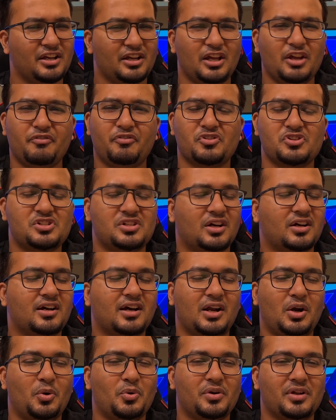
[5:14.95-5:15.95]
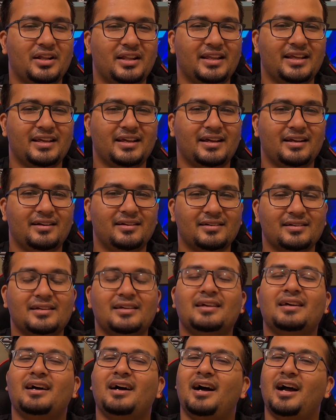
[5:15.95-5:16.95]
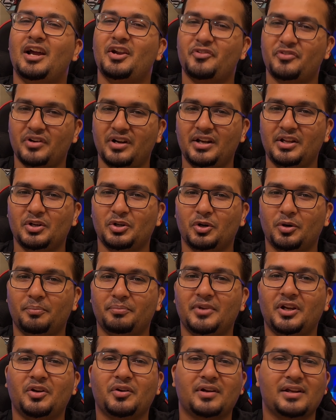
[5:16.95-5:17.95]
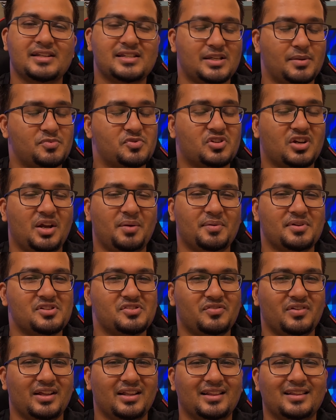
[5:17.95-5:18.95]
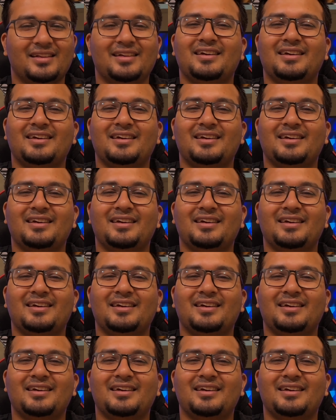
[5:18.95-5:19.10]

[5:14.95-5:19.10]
If you stuck around till the end, I really hope that you can subscribe as well.